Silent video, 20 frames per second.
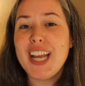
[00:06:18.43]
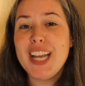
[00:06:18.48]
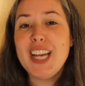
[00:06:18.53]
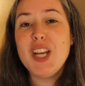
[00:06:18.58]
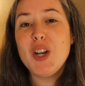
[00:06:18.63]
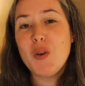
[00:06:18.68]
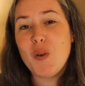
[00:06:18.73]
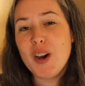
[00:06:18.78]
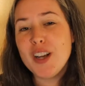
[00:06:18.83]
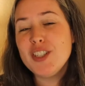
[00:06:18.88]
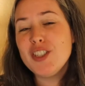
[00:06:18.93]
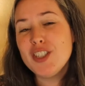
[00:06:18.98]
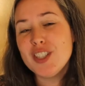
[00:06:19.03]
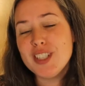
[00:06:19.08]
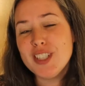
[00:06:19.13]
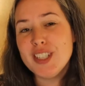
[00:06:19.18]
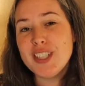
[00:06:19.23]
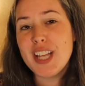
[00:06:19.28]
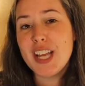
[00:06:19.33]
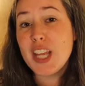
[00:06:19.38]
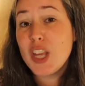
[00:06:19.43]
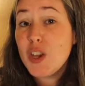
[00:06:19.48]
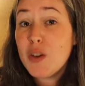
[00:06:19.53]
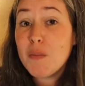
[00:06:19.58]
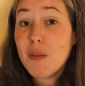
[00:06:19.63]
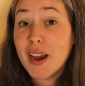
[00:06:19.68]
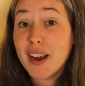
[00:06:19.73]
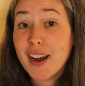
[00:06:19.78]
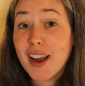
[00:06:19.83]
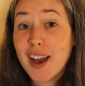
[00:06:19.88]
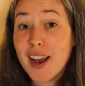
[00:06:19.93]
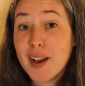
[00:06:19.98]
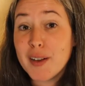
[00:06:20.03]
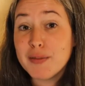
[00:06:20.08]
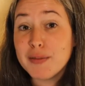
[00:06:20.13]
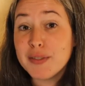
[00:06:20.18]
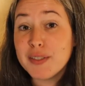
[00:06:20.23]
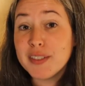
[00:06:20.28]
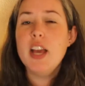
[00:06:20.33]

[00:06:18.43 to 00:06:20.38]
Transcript: any questions that you might have.